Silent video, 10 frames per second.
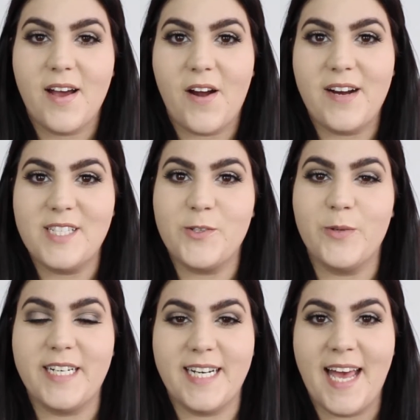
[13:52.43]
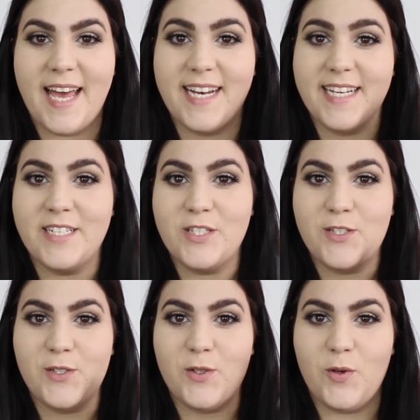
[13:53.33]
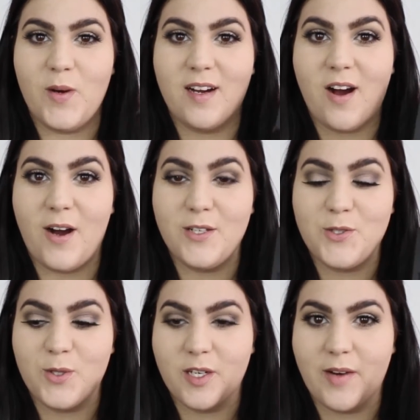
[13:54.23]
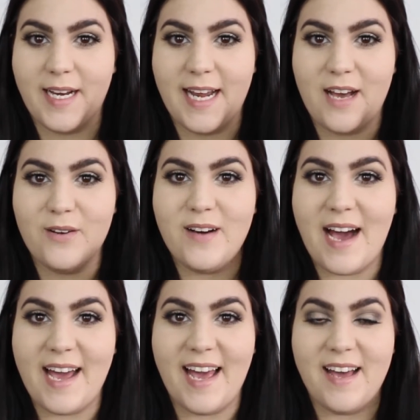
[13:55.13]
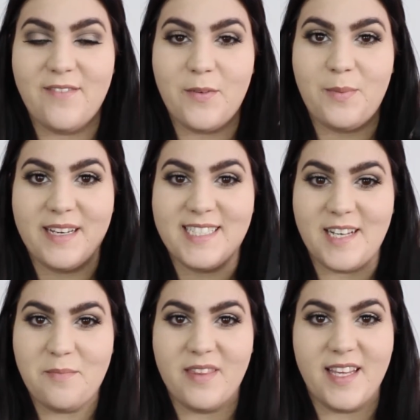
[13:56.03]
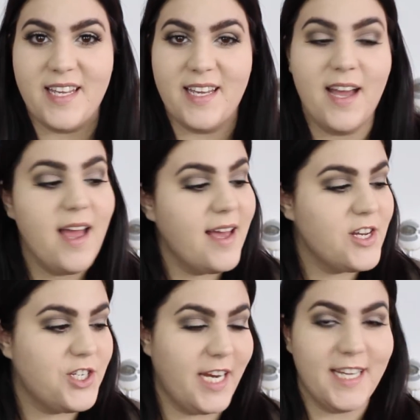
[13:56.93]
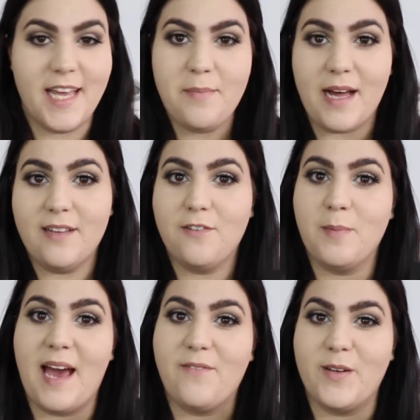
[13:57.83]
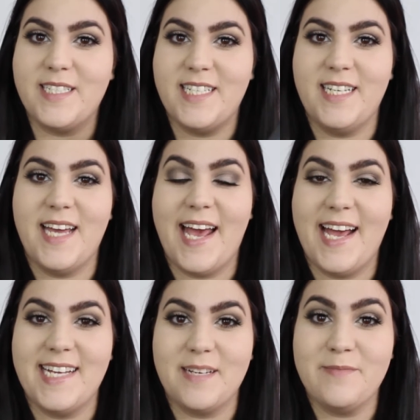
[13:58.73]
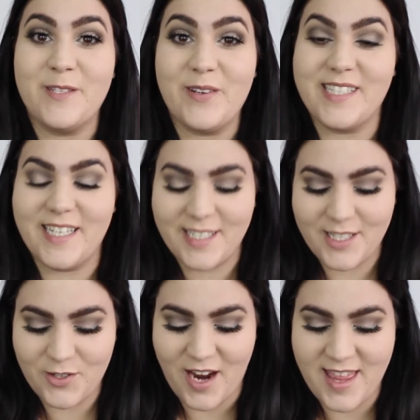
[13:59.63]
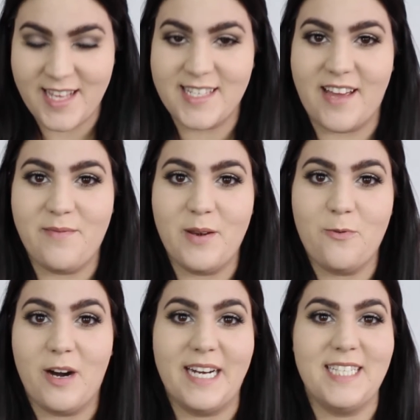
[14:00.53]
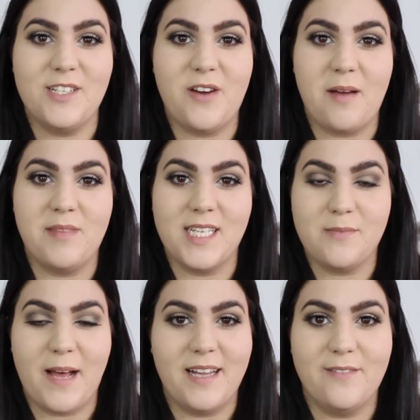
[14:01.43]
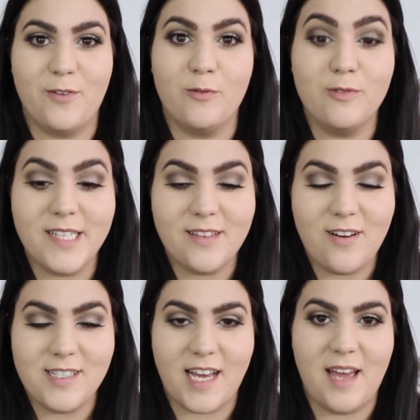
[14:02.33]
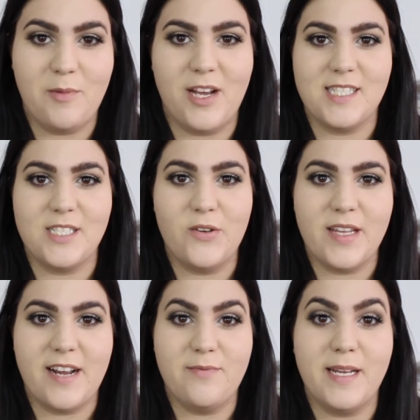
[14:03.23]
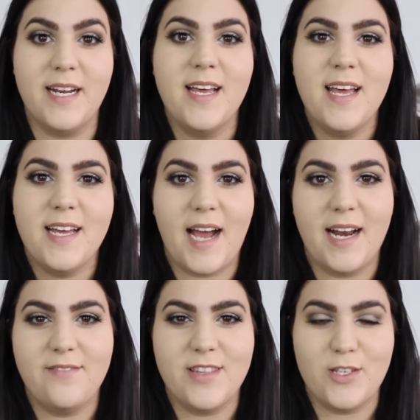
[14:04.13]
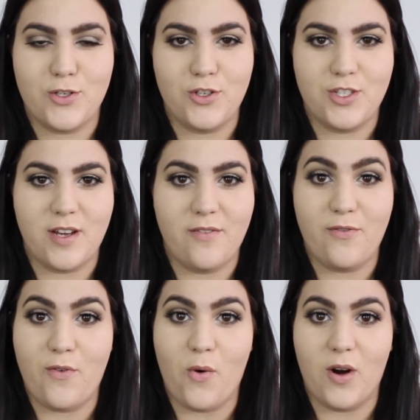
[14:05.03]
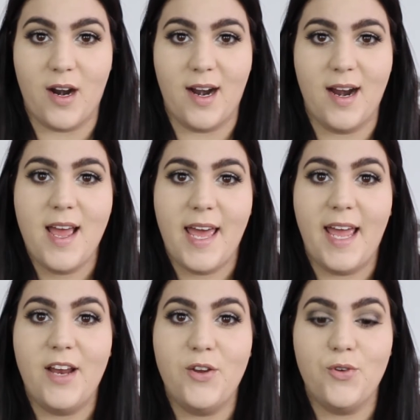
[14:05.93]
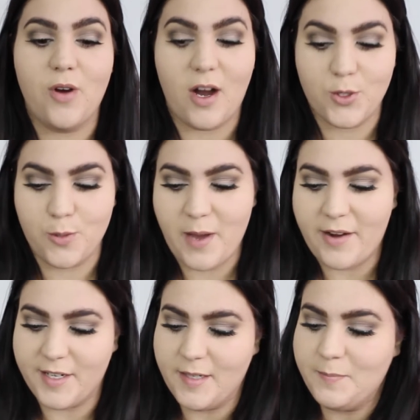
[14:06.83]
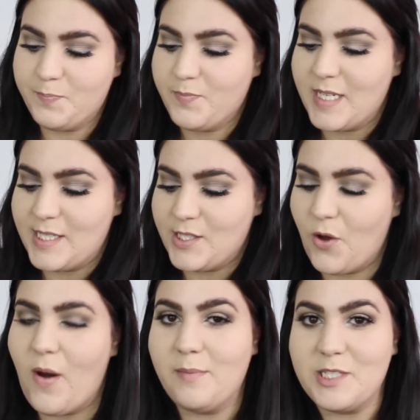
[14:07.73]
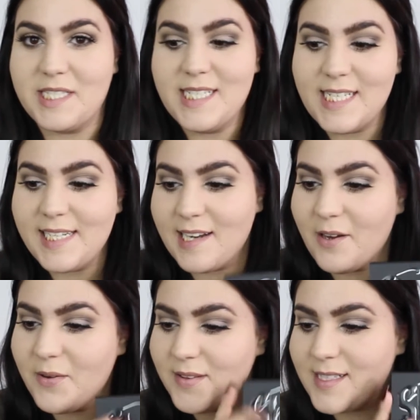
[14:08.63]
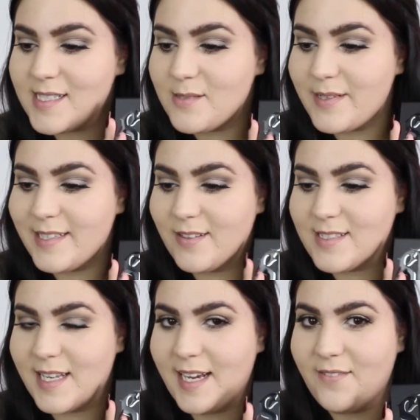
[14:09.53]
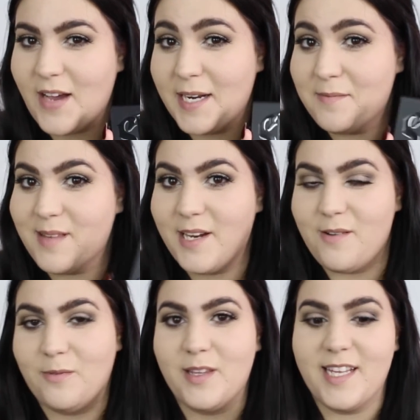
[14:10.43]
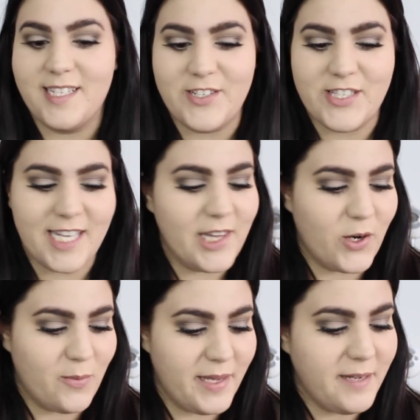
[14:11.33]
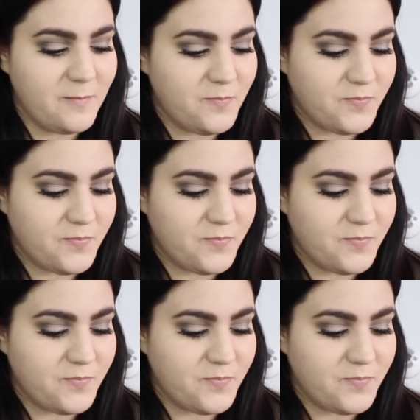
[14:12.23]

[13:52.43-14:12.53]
Alright, so we're gonna head into contour right now. I have picked up the Shade and Light palette from Kat Von D, and I'm so excited to try this. I've been wanting to grab this palette for a really long time. You know that I've been kind of in the search for a new contour powder. So I'm just gonna take it out. This is what it looks like. I've kind of played around with it just a little bit.